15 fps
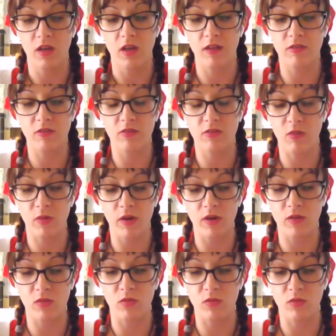It's so
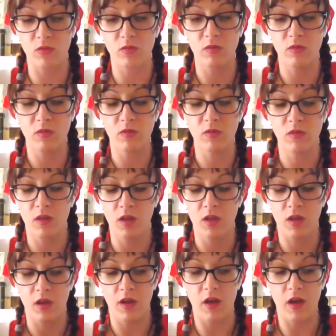uncool.
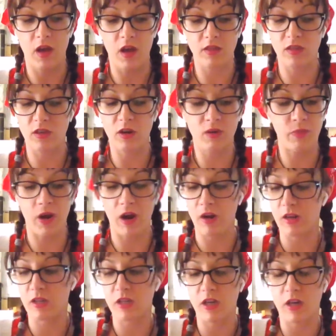Third
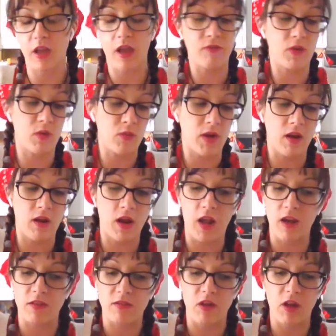party shit everywhere.
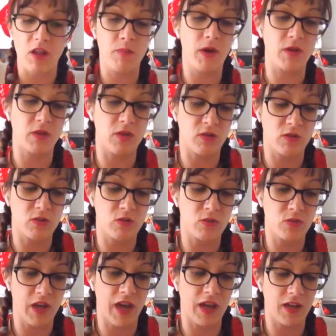And it's all about you
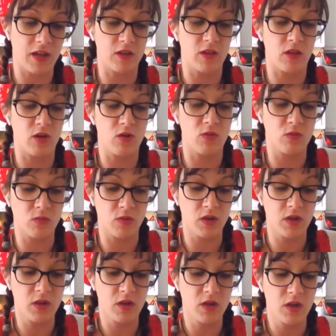getting
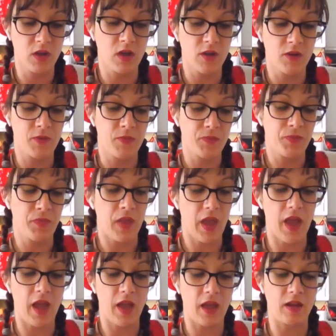alone
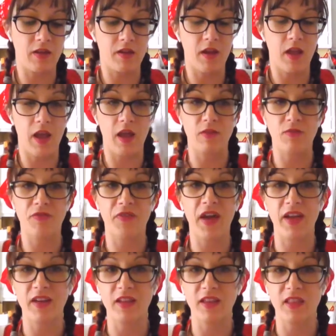and
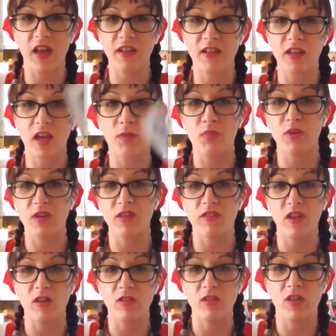finding that temperance
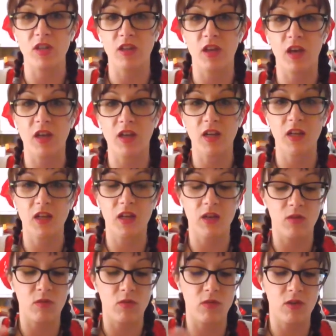energy, that, you
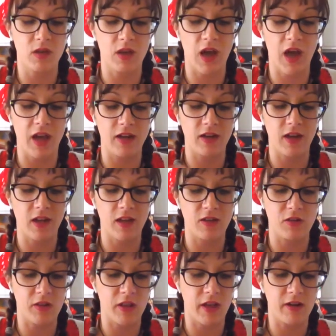know, guided
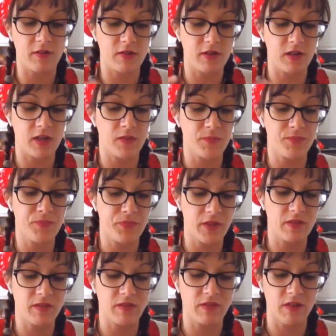angel energy.
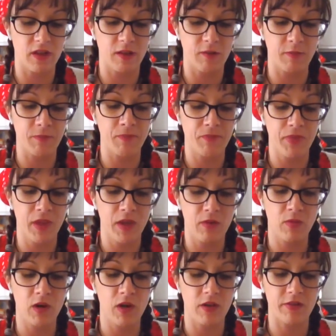Let's see.
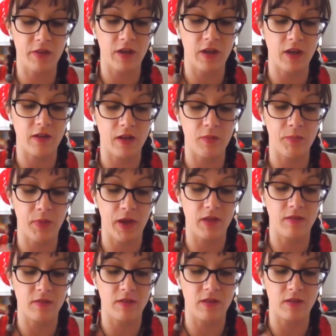What else can I tell
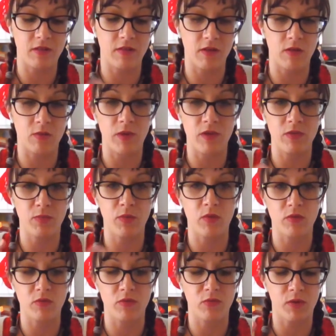Pisces, though? My
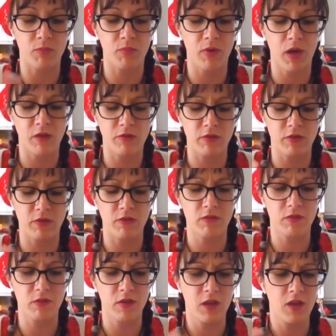poor sweet
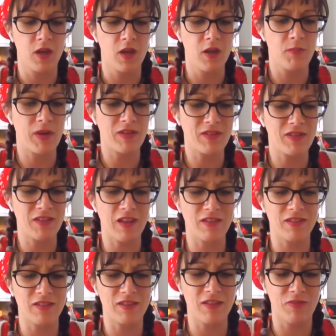Pisces. My
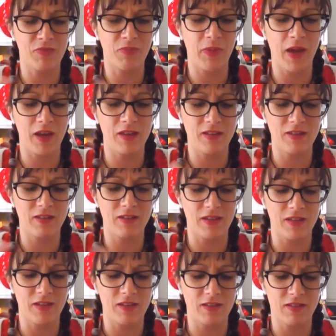sensitive
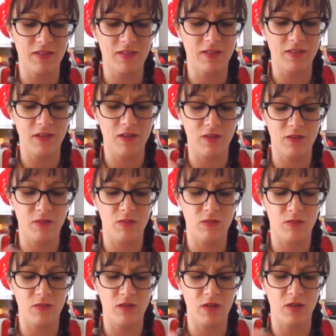Pisces. Oh,
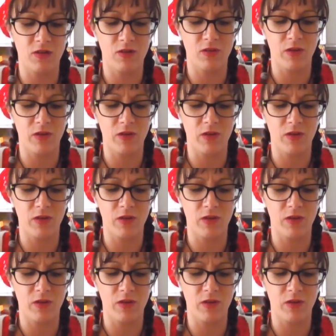no.